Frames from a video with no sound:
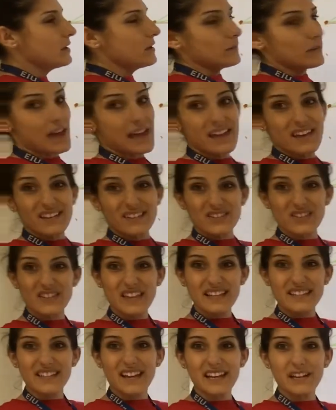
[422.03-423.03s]
Okay, so
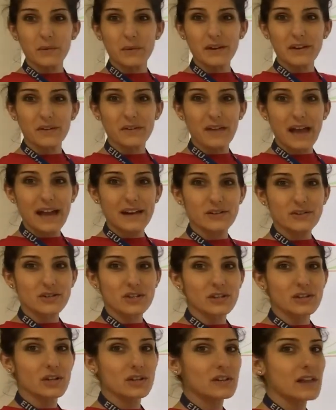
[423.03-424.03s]
that's kind of what your ladder
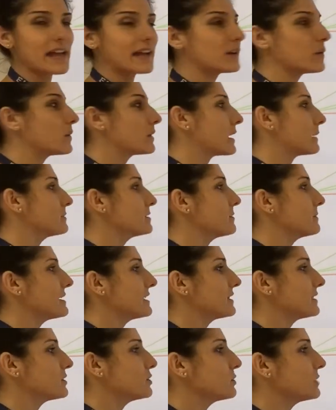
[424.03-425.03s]
should look like going up to
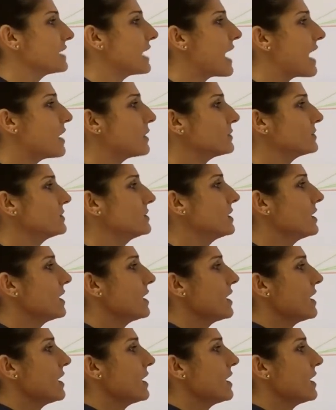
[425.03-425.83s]
meet the treehouse.